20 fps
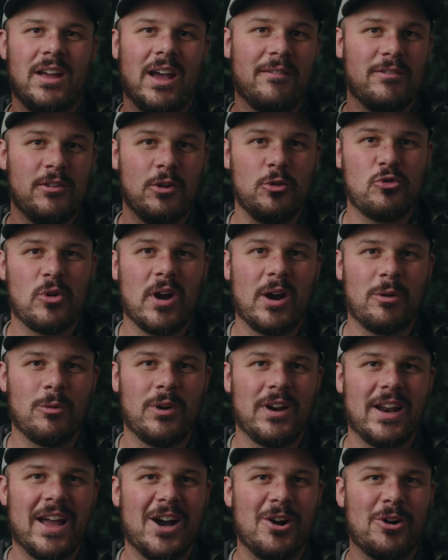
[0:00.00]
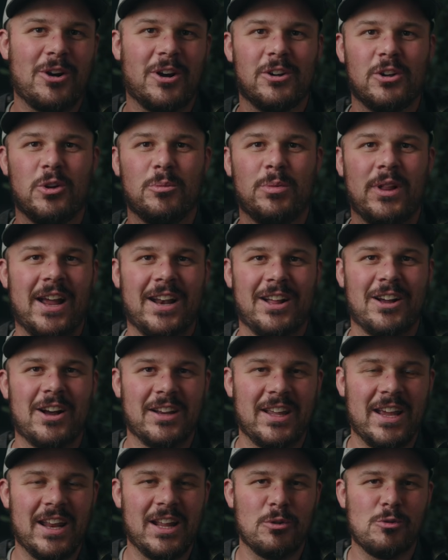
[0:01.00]
Have you tried one out? Are you planning
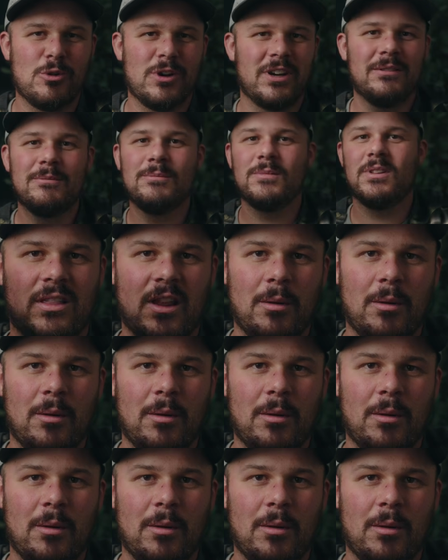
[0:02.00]
on getting one?